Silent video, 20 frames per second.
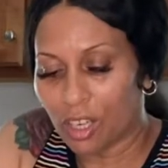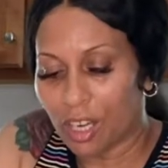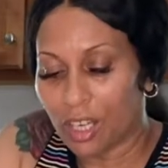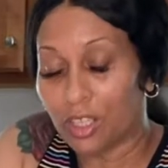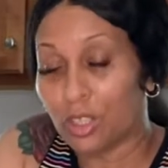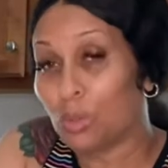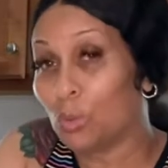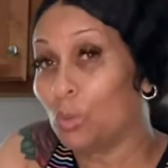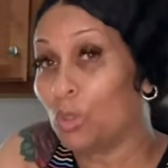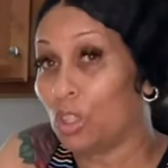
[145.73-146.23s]

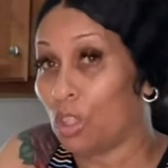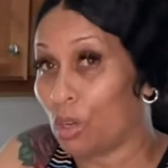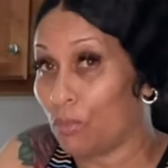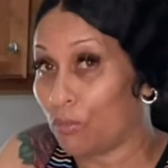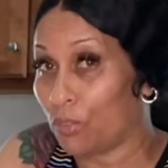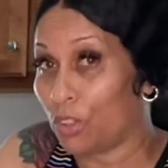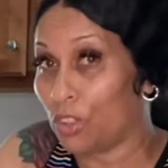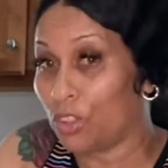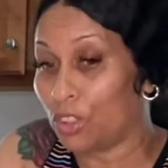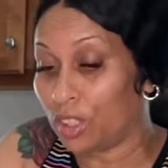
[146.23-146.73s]
I do
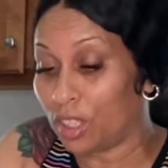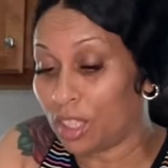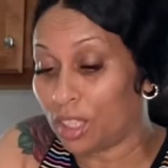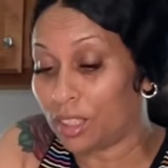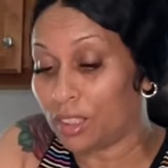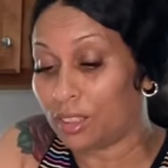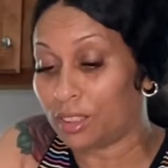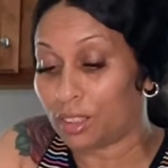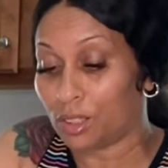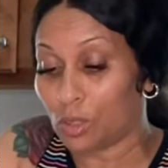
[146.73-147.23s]
love
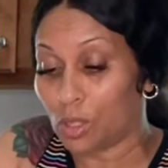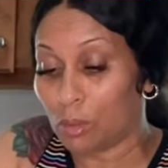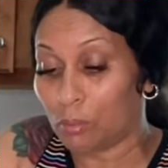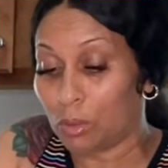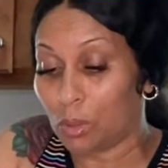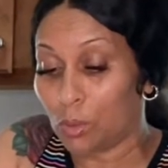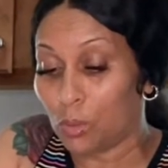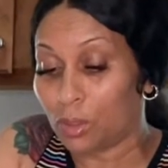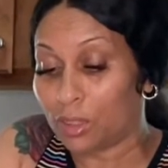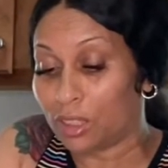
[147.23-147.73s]
onions, so
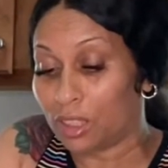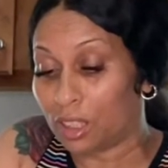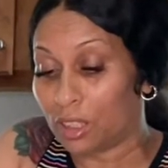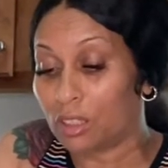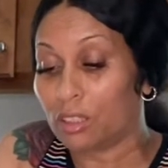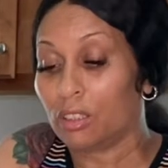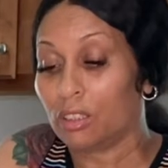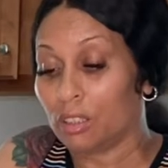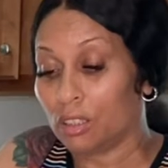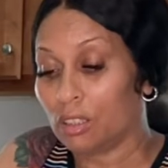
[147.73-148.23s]
I'm
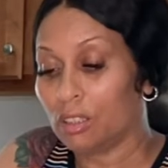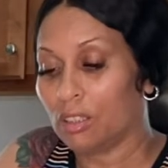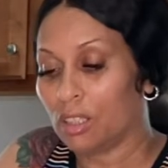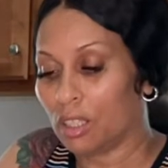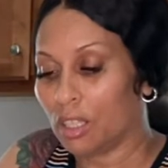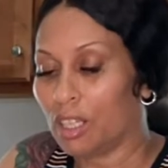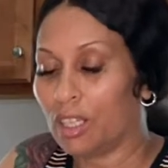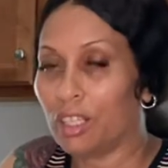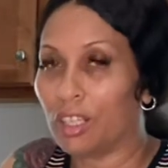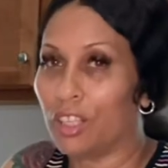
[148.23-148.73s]
using
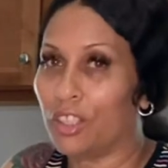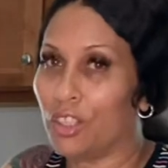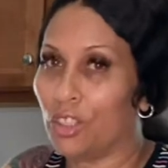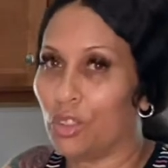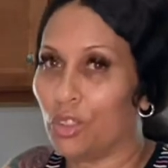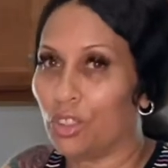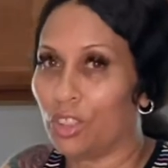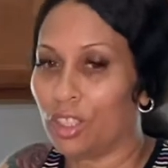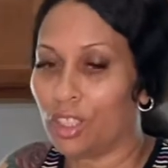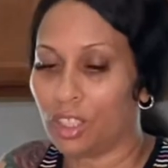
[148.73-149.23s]
a lot
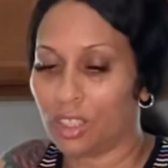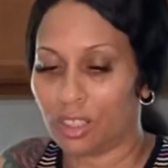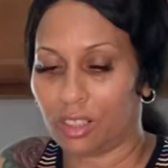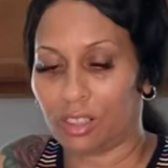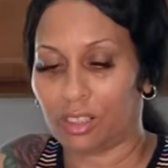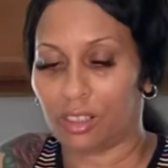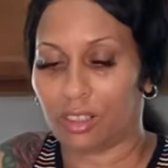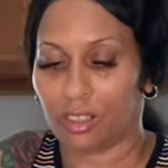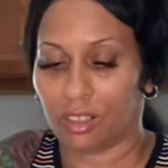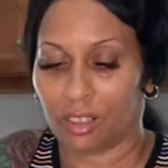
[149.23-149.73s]
of
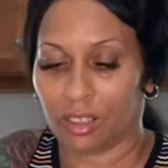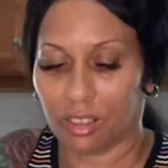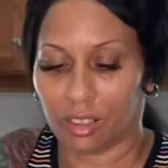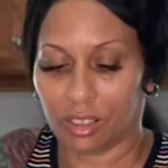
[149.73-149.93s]
onions.